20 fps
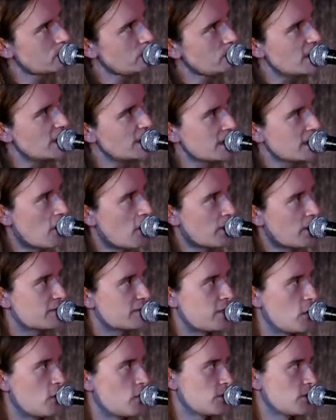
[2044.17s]
going
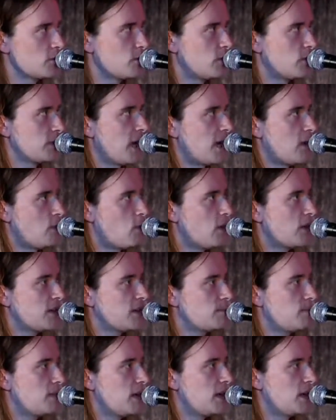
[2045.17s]
forward, what I
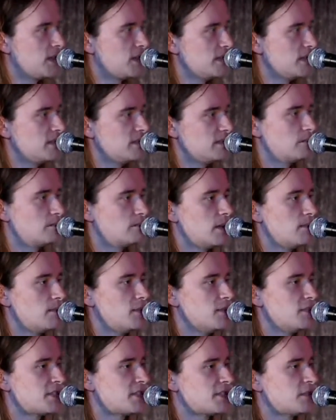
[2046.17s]
wanted my
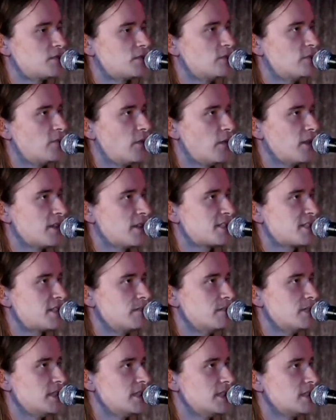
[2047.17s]
musical voice to
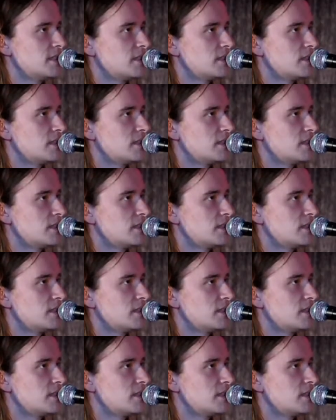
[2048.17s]
be.